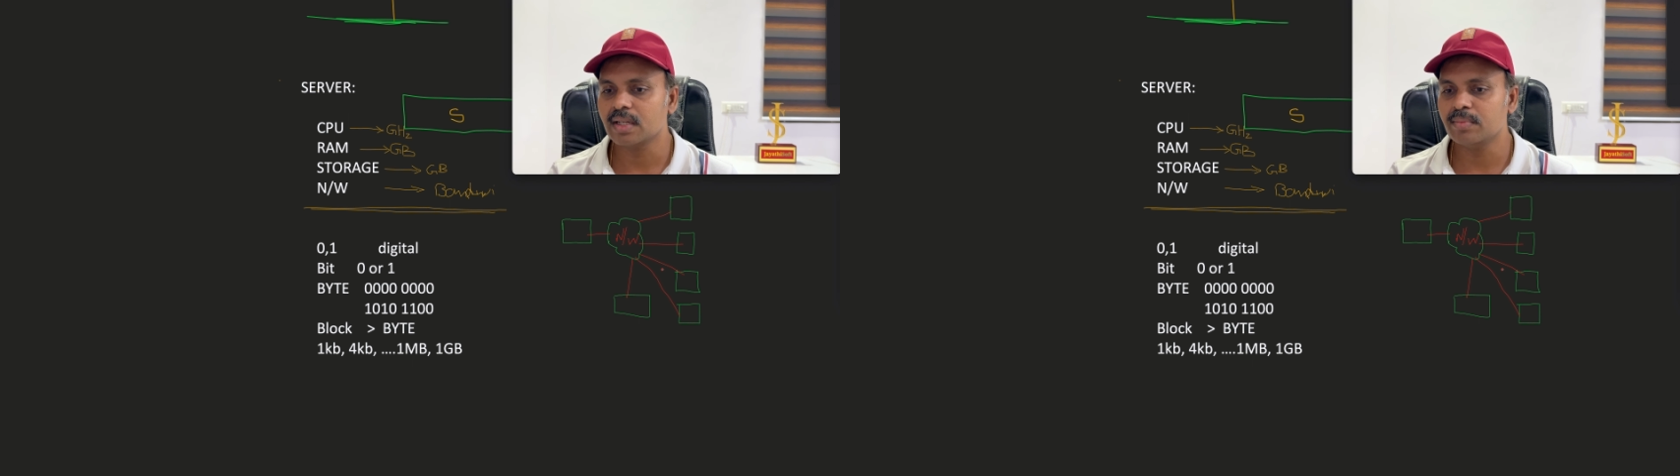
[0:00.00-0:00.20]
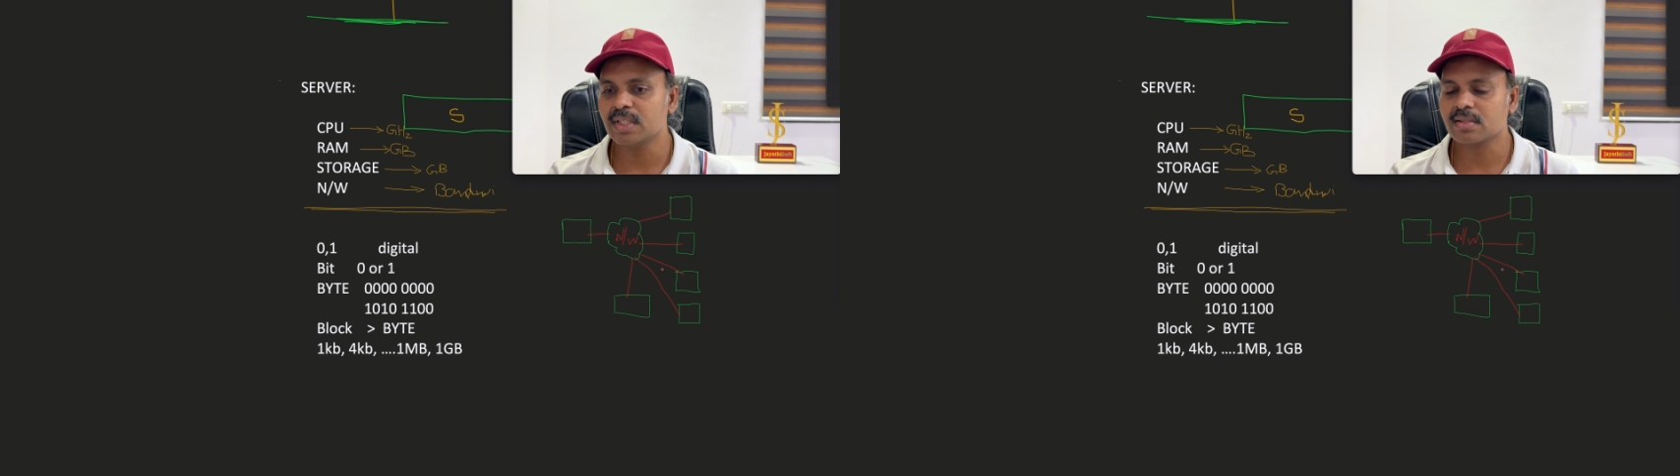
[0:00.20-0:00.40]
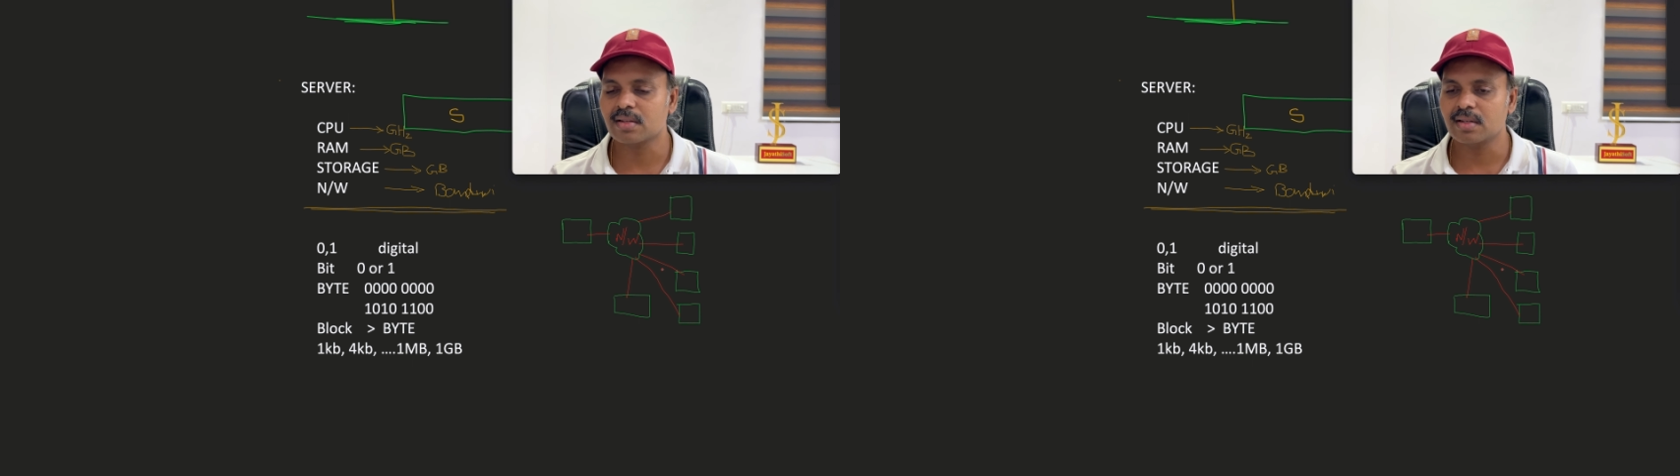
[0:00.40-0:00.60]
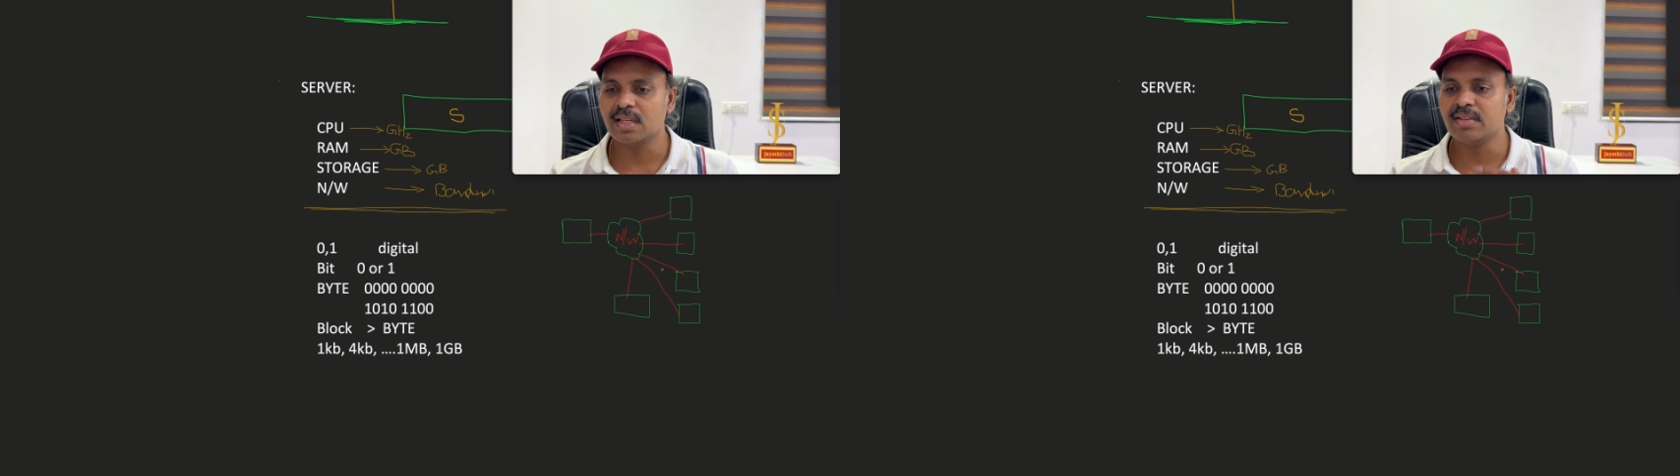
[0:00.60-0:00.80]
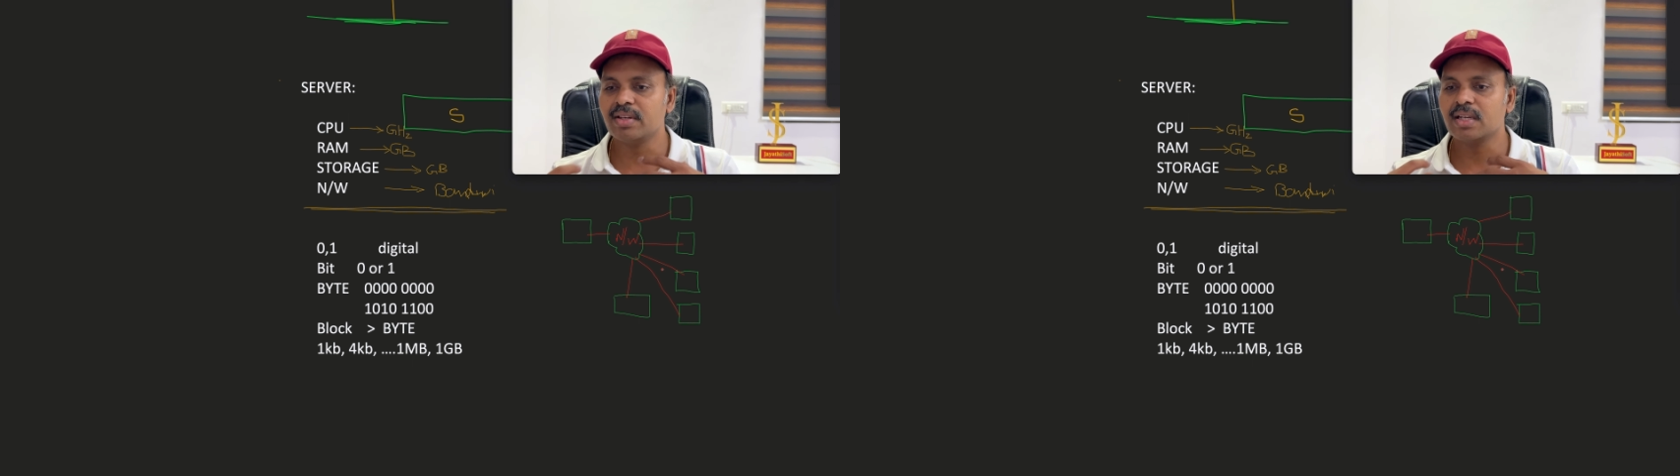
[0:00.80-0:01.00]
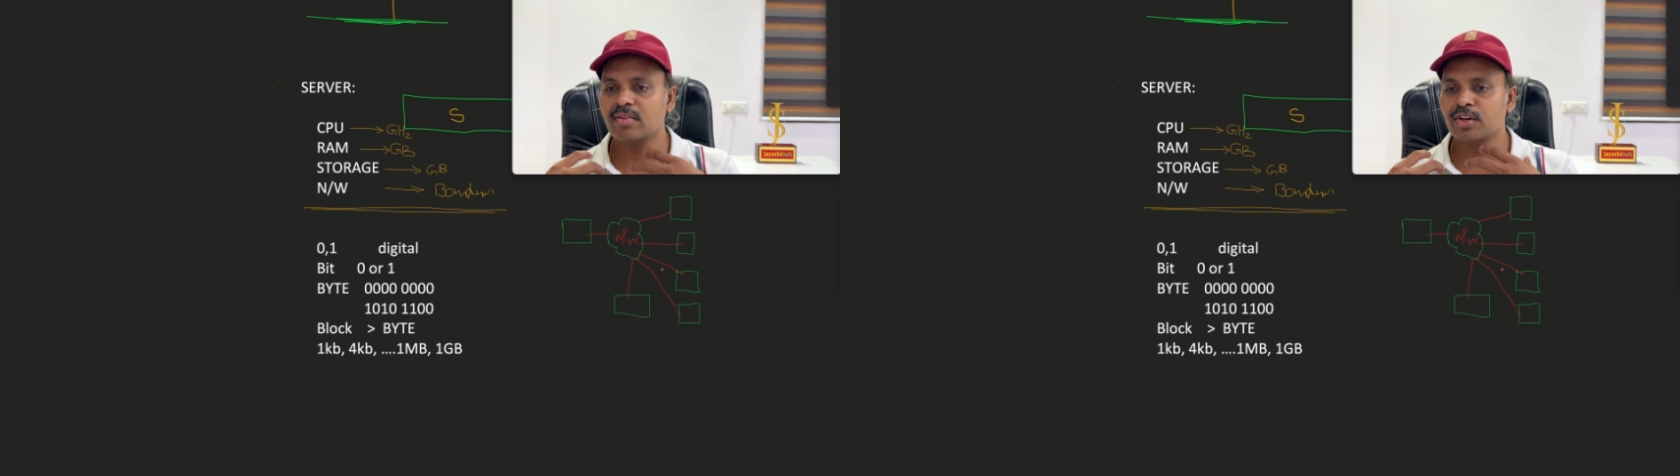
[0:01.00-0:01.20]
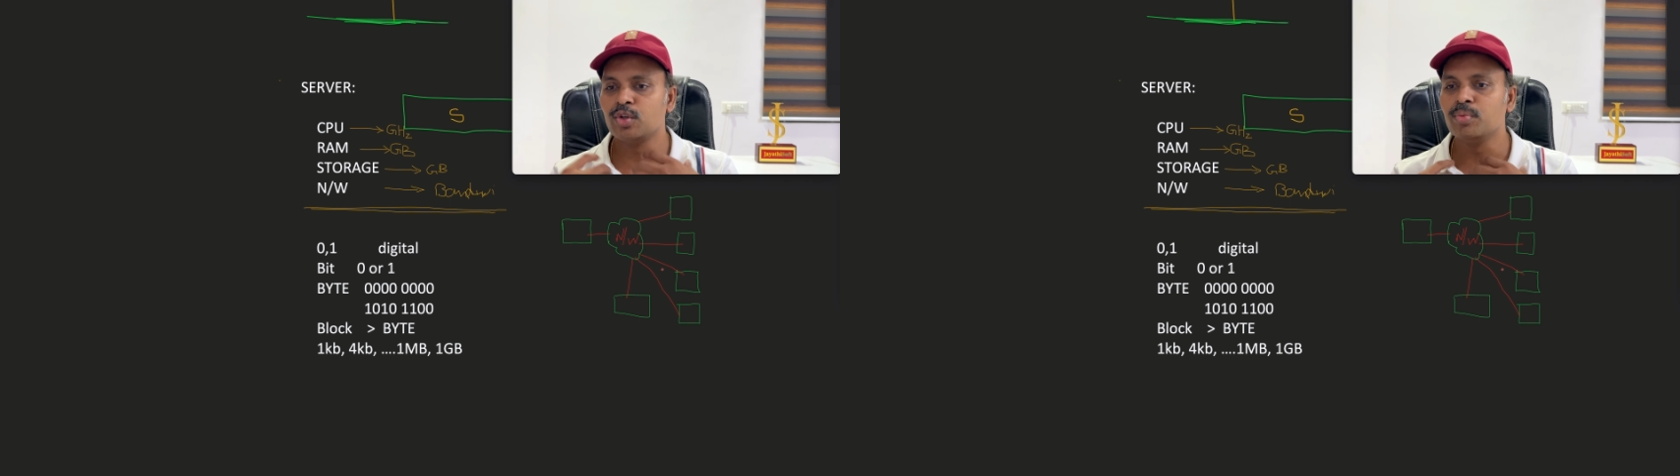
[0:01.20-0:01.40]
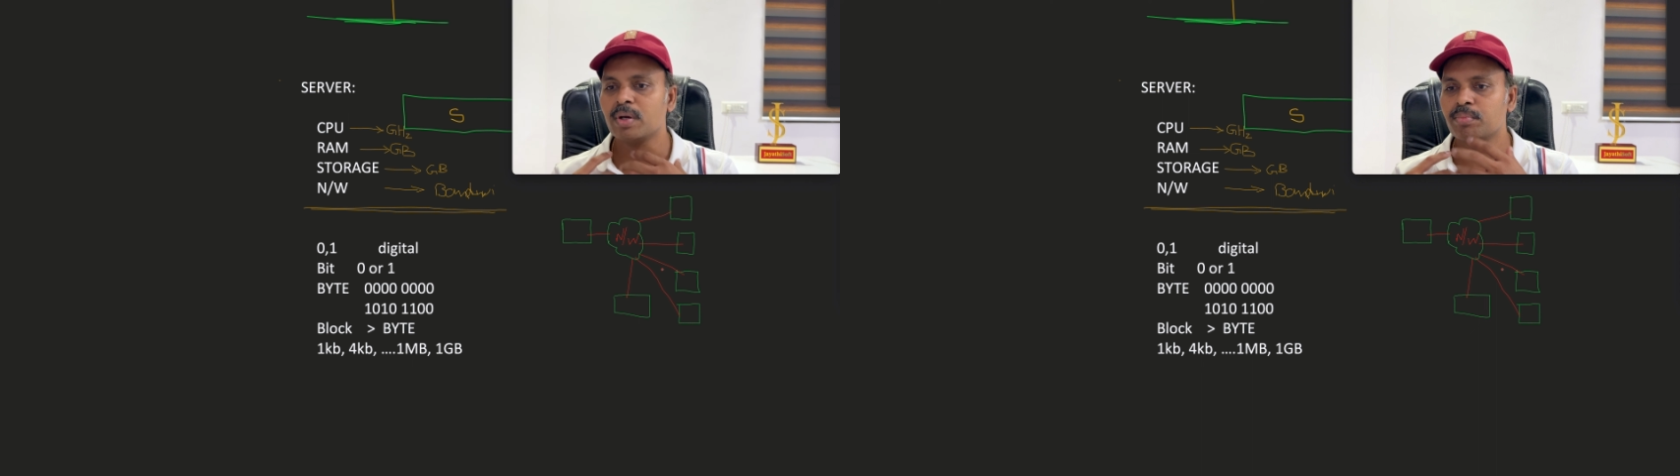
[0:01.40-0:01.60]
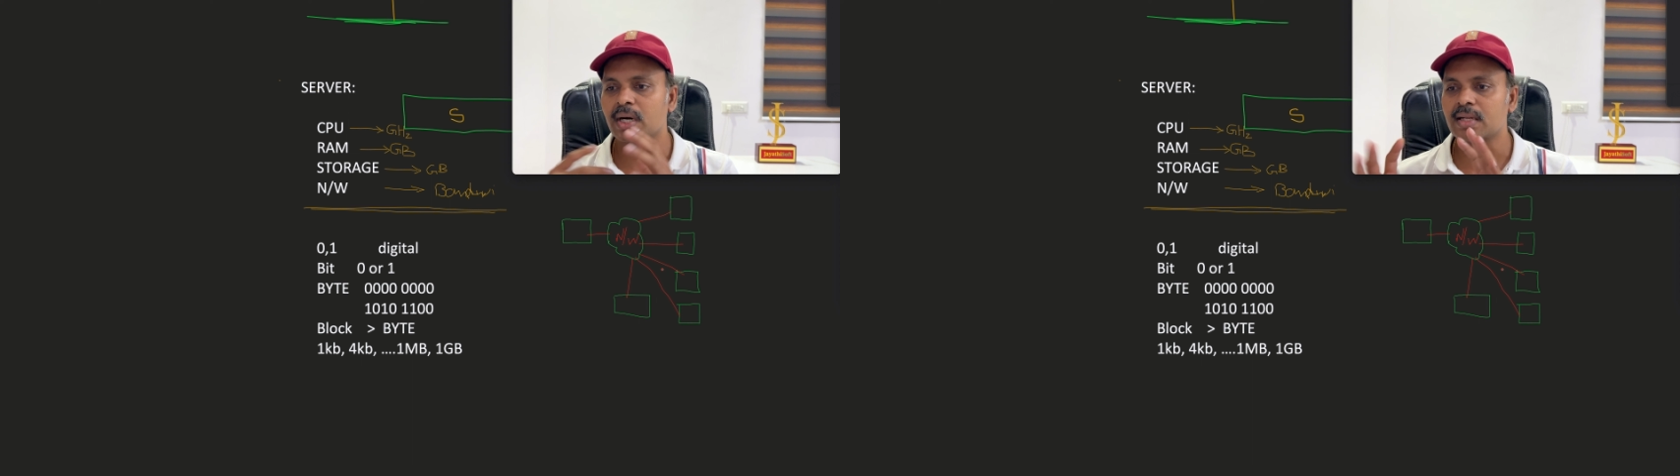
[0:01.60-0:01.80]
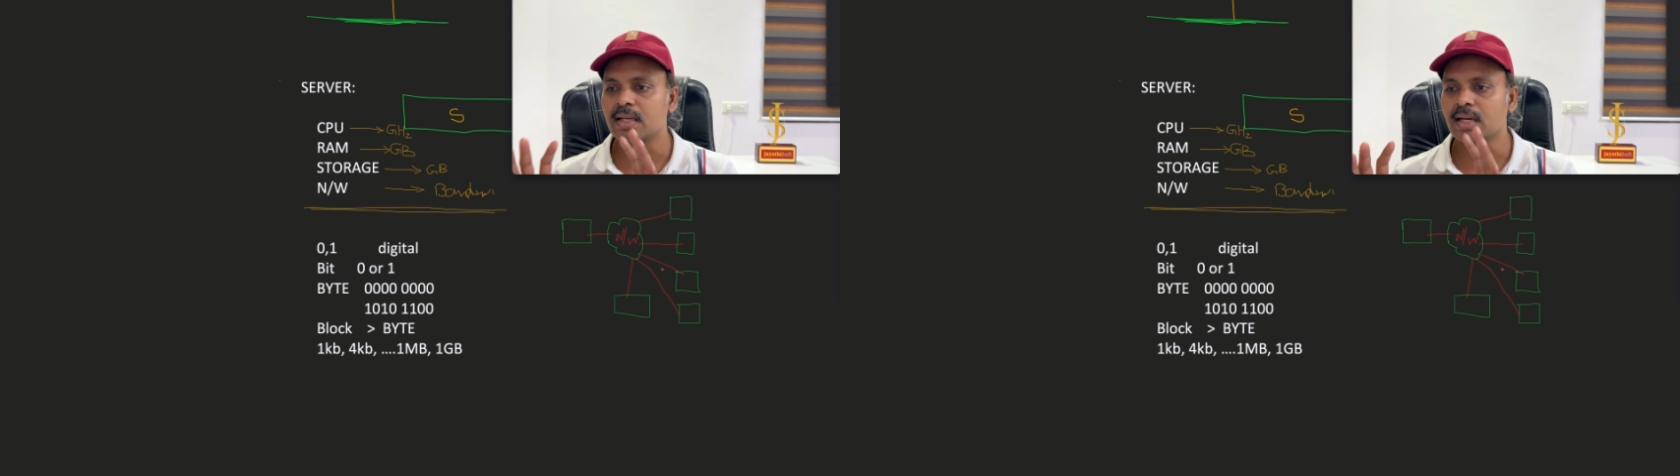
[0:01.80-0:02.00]
I'm just leaving our human
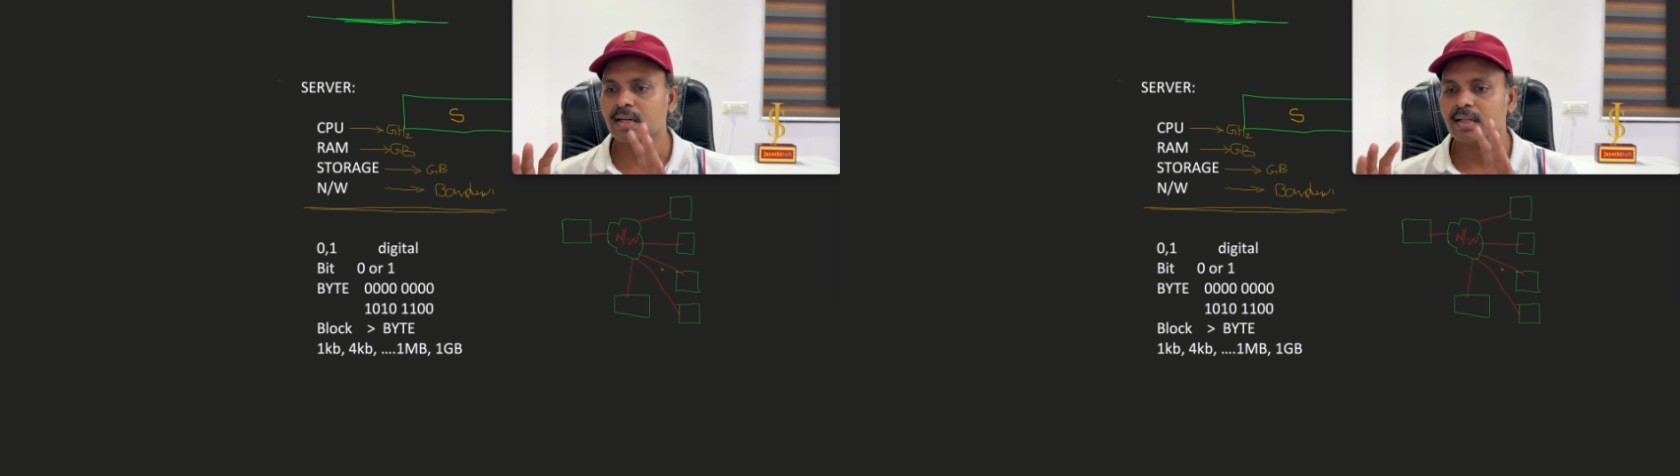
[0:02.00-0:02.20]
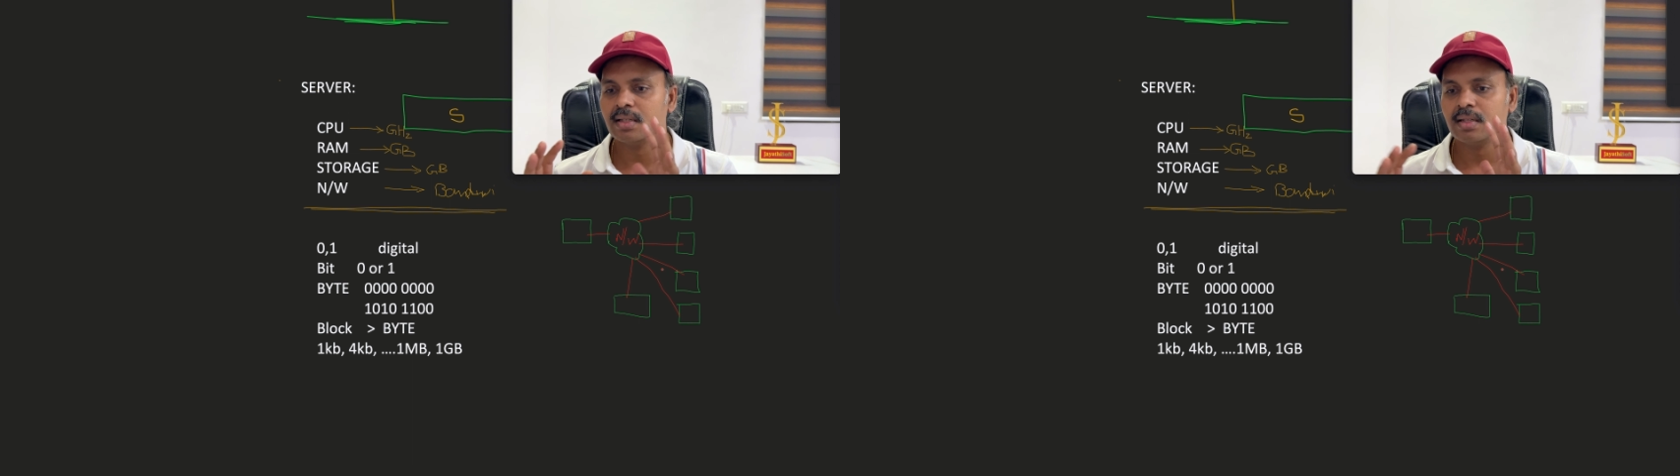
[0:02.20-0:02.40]
part there,